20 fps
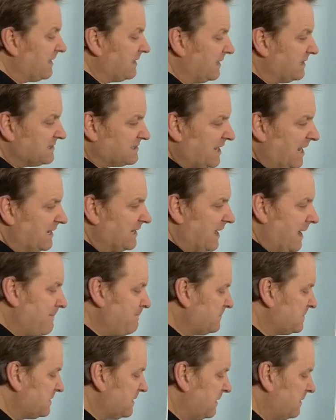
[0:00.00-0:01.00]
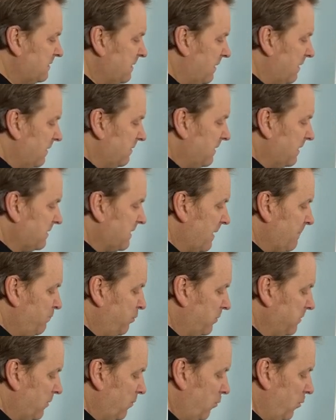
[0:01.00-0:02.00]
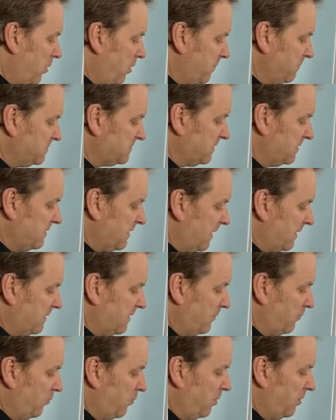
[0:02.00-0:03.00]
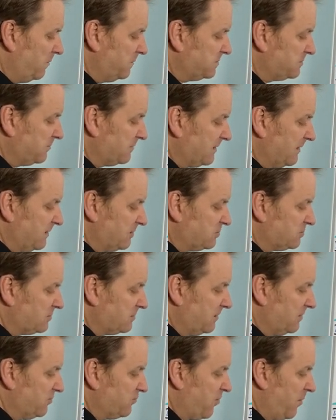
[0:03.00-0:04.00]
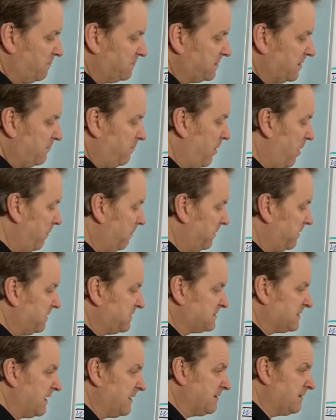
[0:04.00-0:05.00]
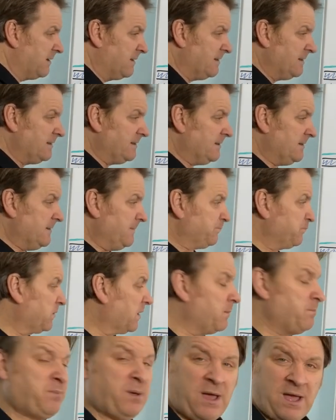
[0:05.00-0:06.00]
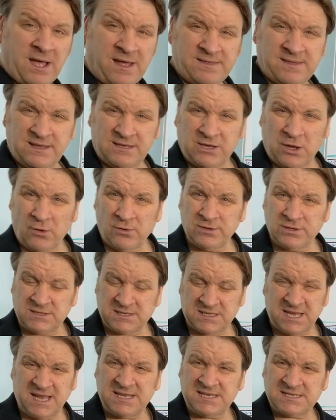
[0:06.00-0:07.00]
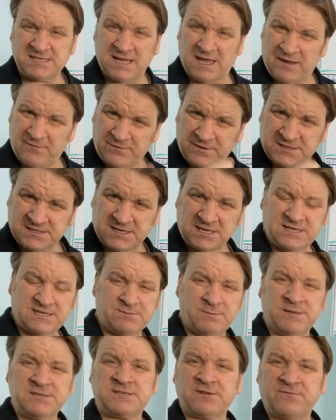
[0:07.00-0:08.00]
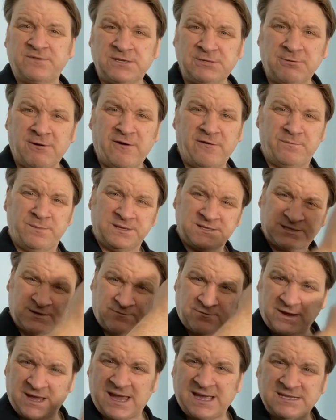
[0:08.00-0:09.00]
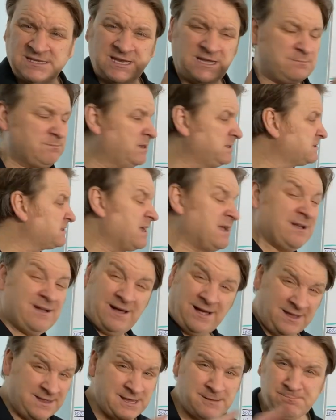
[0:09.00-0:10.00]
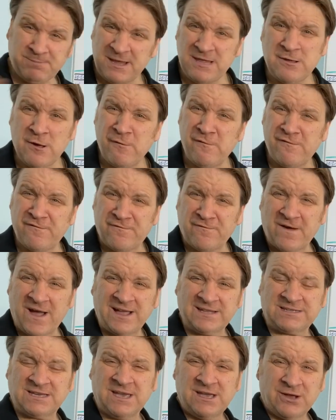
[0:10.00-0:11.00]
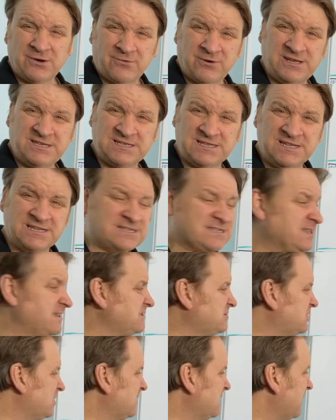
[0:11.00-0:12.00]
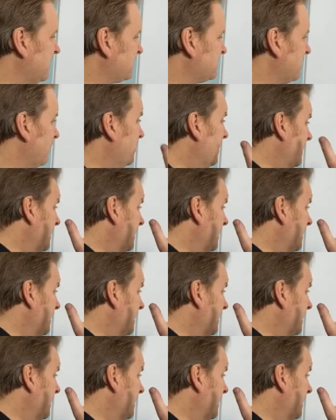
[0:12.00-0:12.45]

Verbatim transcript: tank emptied, they'd then put the worms in and the worms would literally drop to the bottom of the tank. But, and they'd go and test it every six months, every 12 months, every 18 months, and there'd be no fat, grease and the sludge in there. So